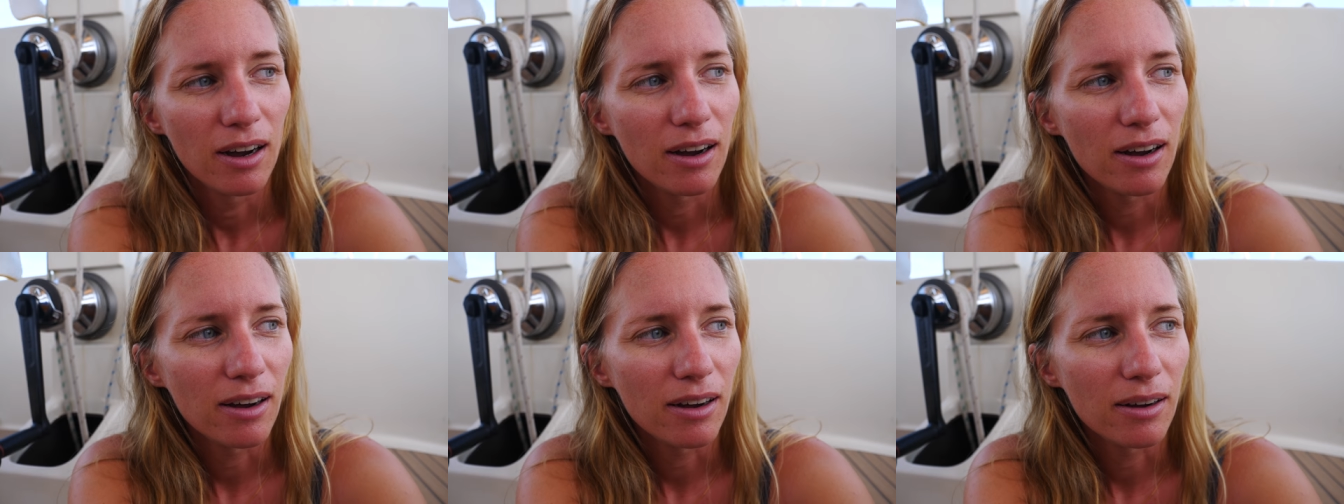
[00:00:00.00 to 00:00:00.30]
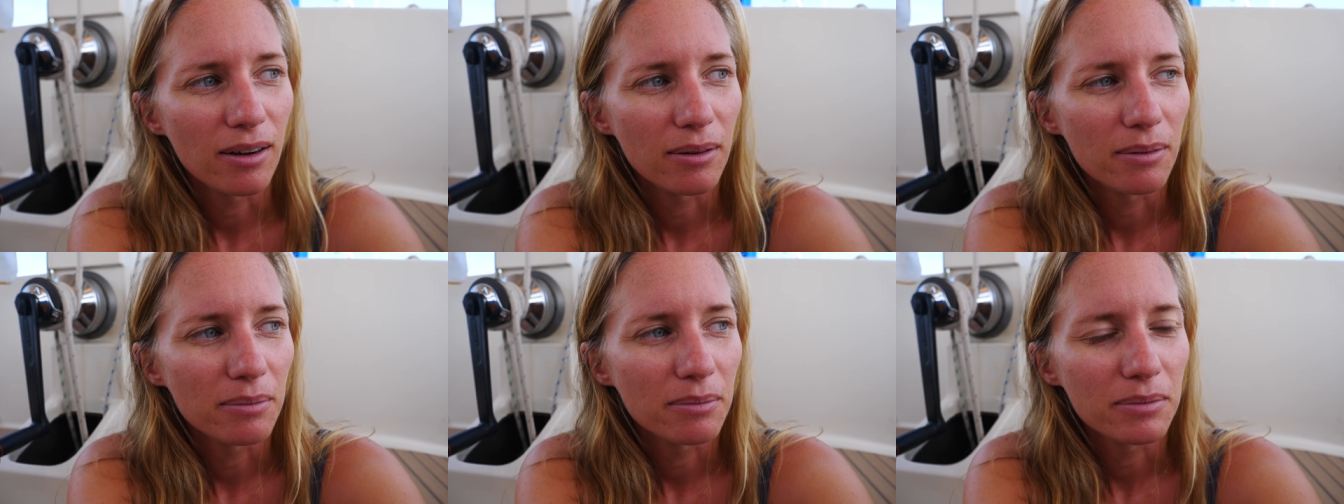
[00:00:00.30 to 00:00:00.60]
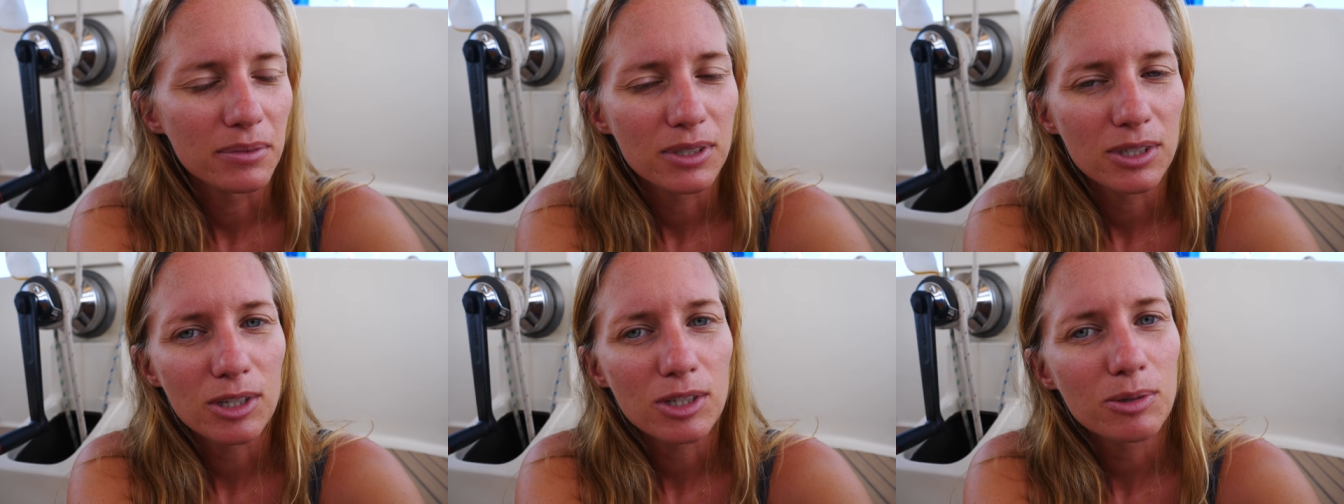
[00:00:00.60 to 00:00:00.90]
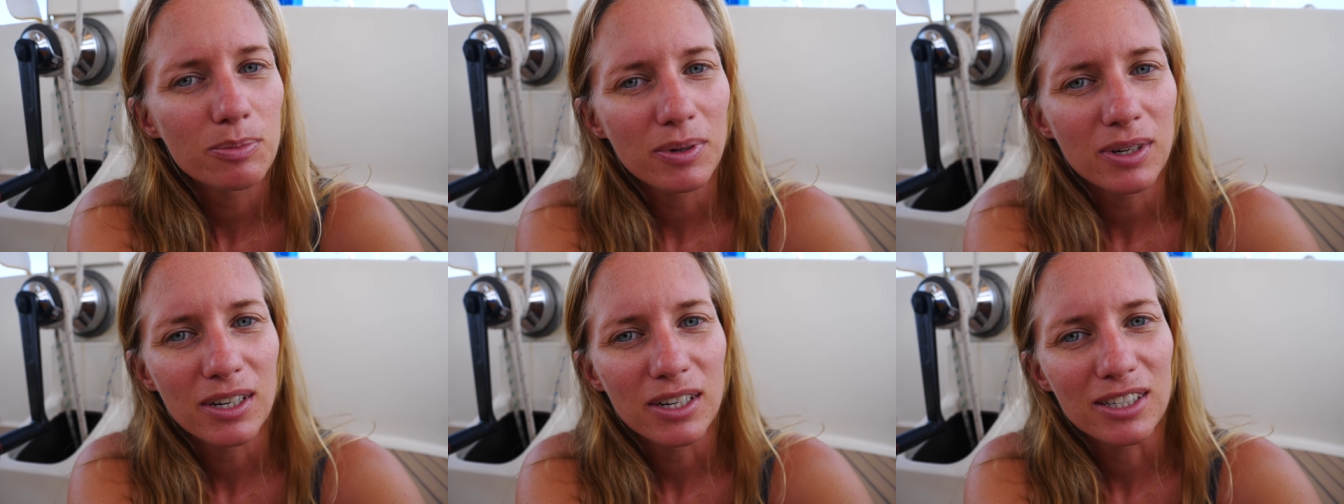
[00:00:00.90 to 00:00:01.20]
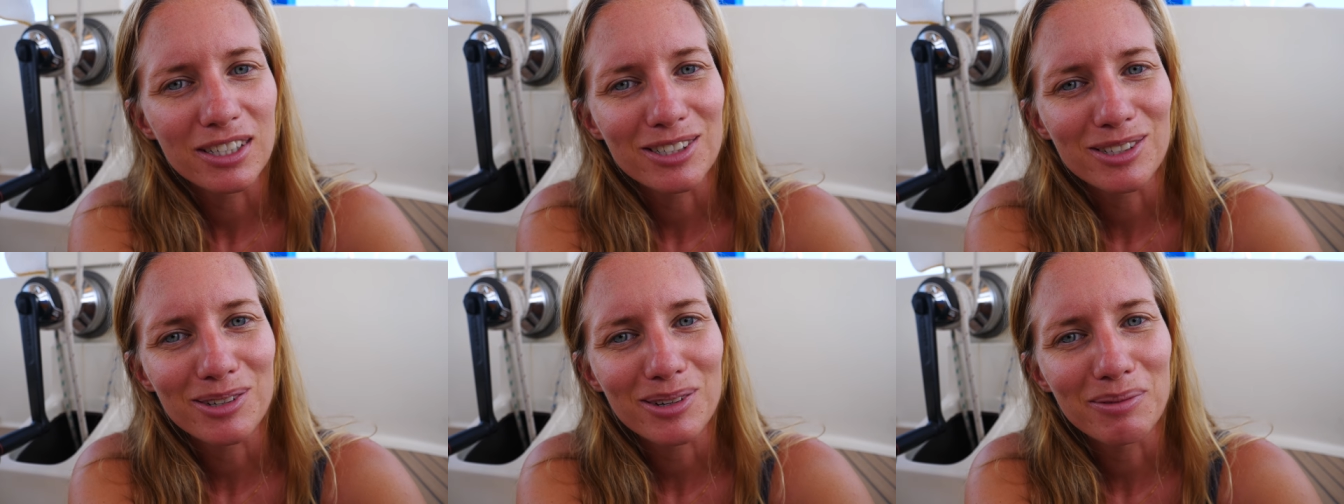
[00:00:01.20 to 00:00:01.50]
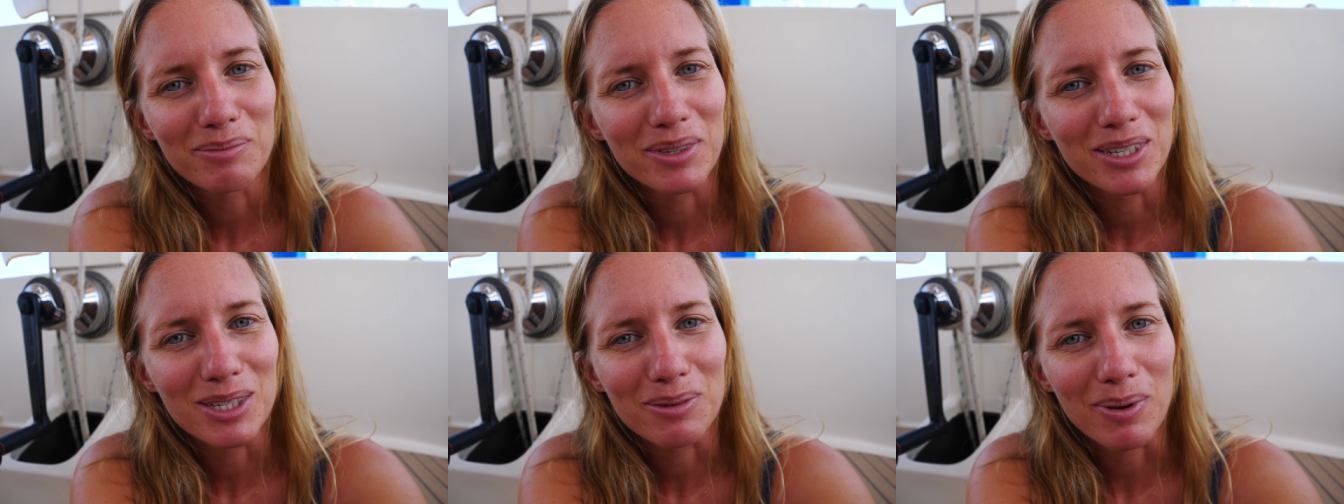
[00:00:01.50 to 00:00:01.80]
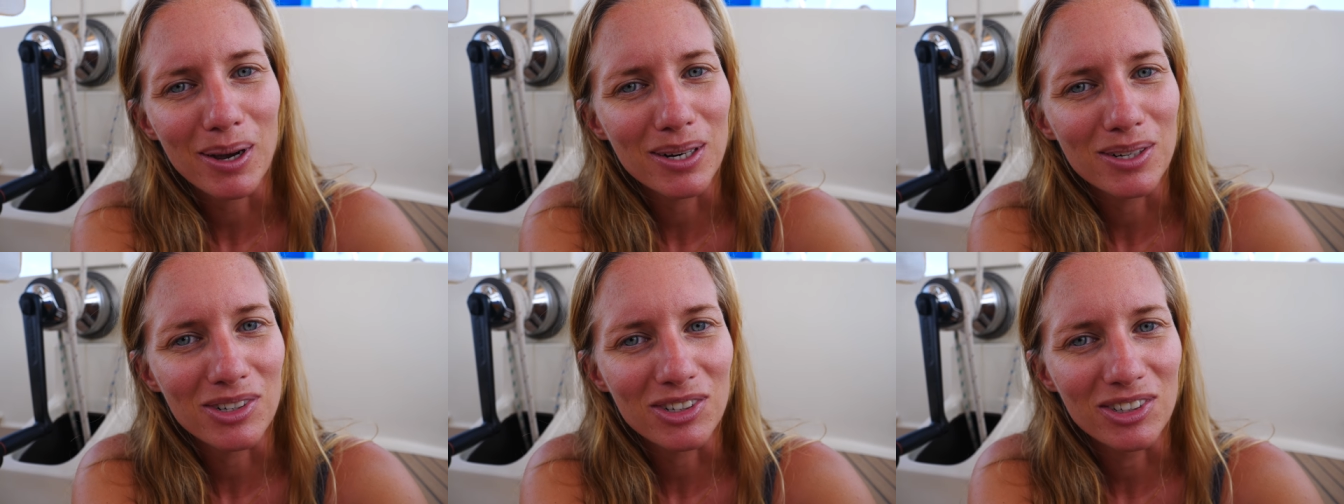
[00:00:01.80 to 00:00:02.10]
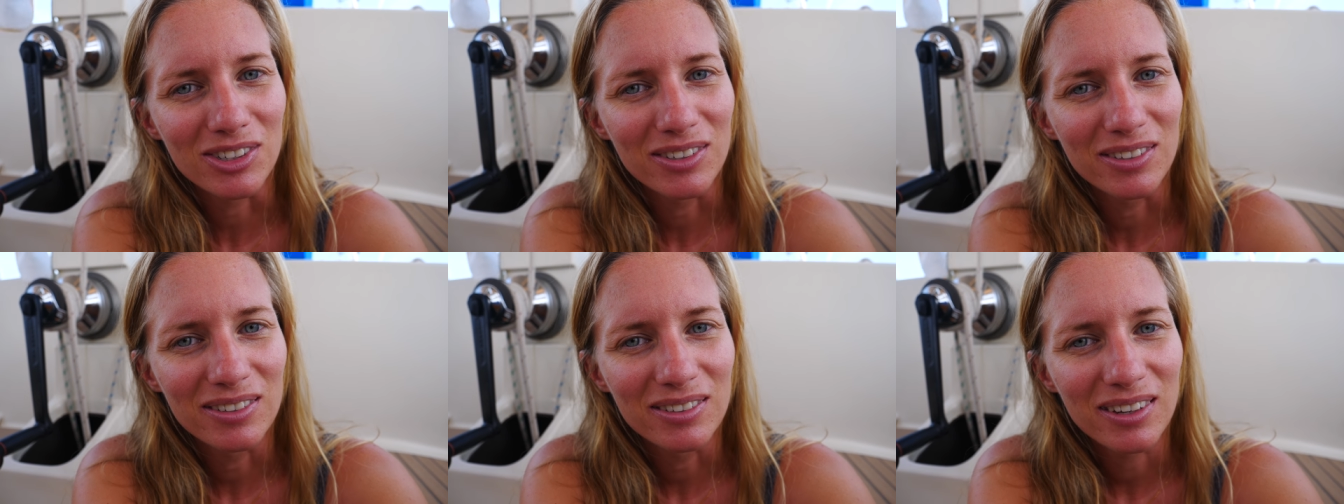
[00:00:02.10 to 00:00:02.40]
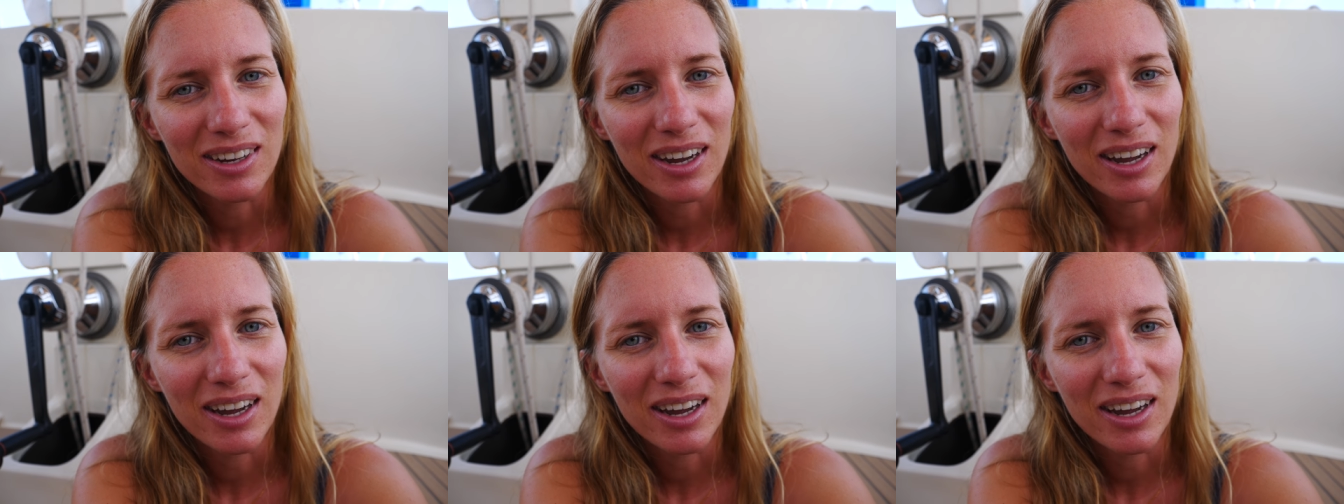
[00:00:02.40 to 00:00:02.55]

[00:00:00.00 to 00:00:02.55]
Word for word: Um, so it's been extremely special,